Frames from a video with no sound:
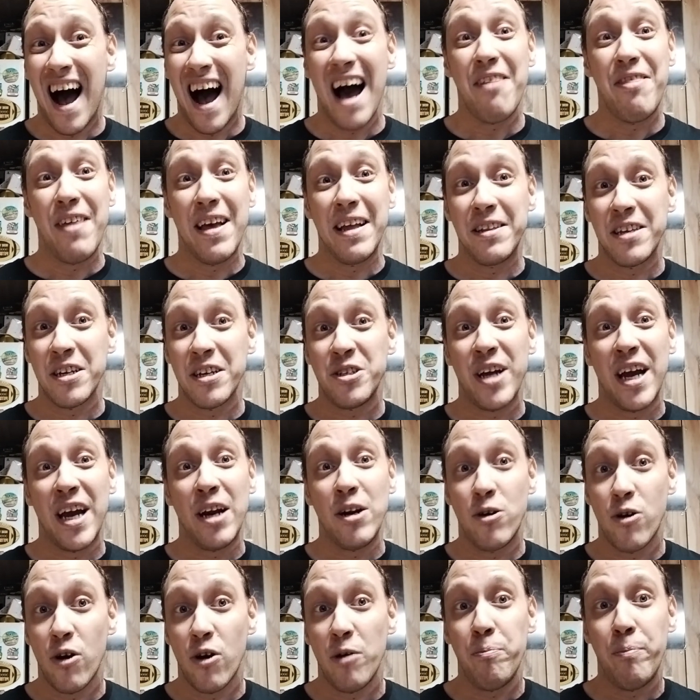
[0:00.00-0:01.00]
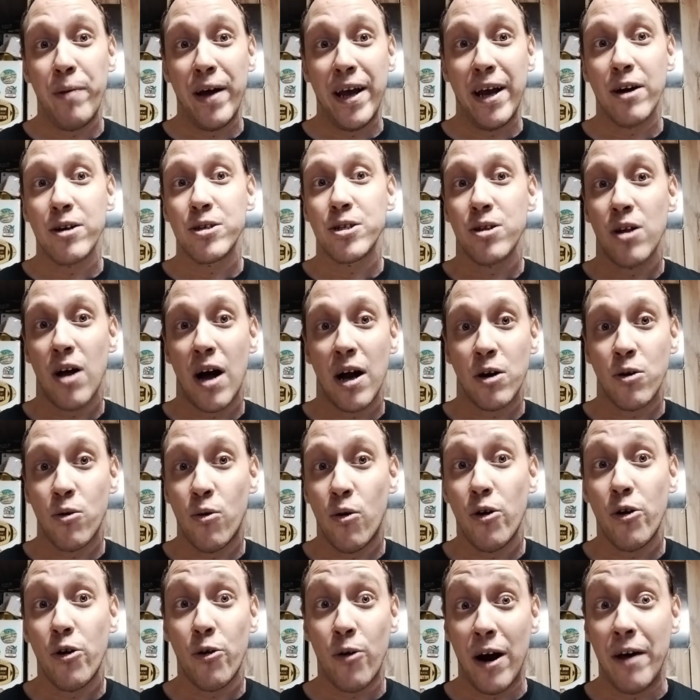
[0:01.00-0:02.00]
I think DeJean could be your slot
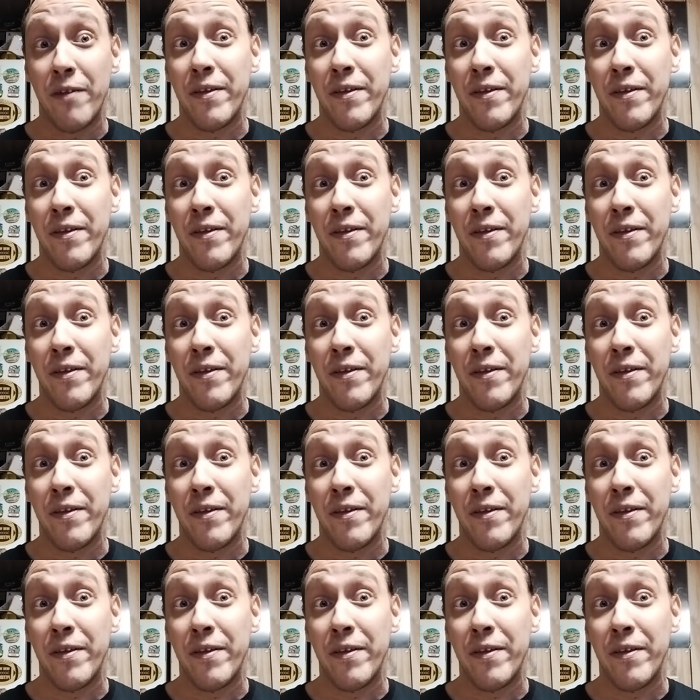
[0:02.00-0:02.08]
corner.